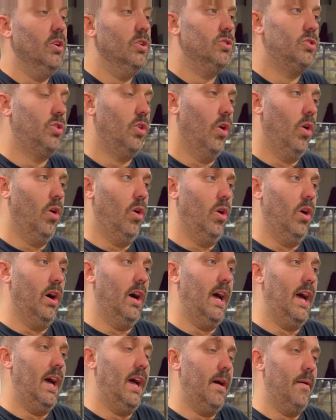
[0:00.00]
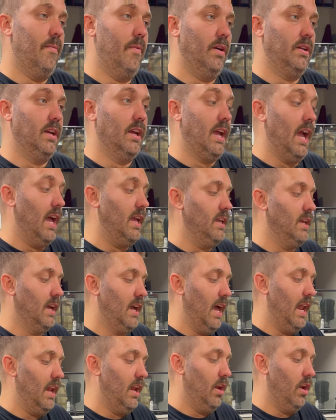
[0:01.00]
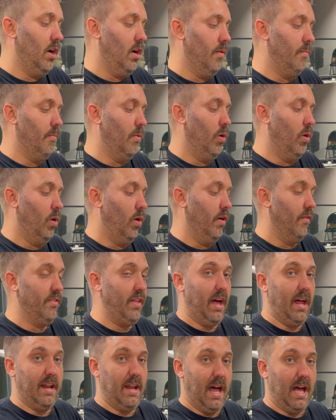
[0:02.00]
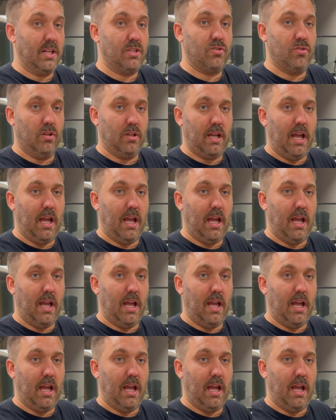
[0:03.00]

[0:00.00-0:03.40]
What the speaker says: So you get a lot more of that natural